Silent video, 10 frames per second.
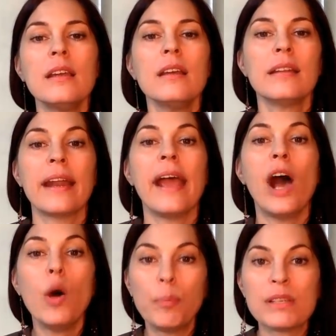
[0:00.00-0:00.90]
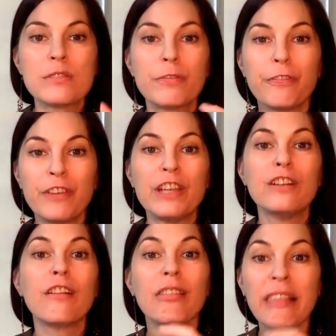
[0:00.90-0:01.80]
that help us
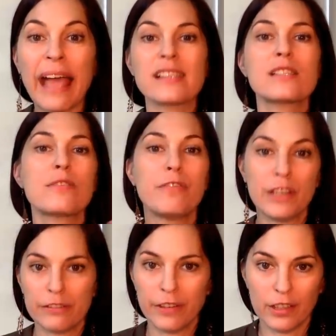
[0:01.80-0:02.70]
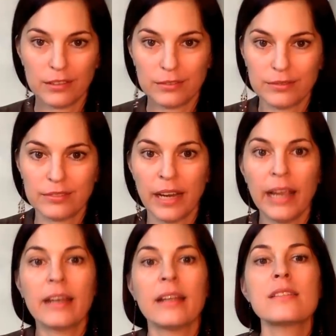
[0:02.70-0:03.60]
feel less fearful,
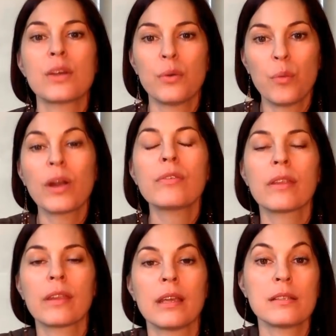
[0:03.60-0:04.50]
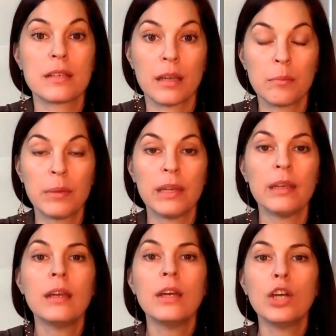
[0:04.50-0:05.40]
right? And so one of the things can be
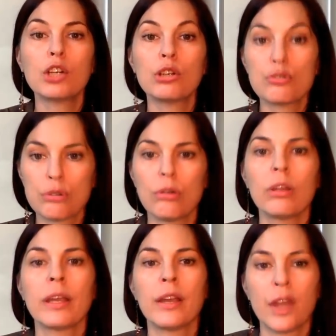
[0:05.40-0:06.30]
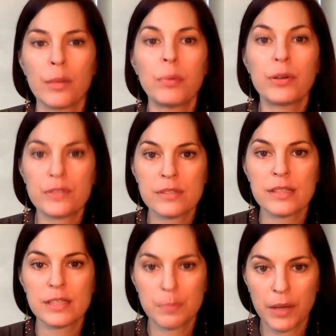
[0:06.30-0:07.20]
controlling another person's
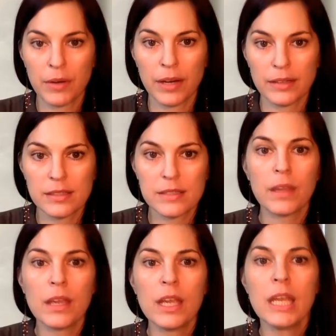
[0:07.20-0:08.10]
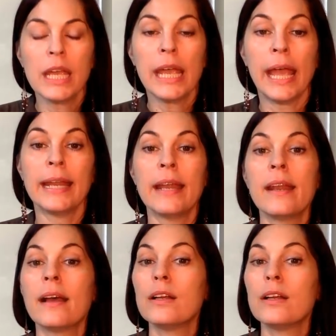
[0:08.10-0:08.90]
experience. And then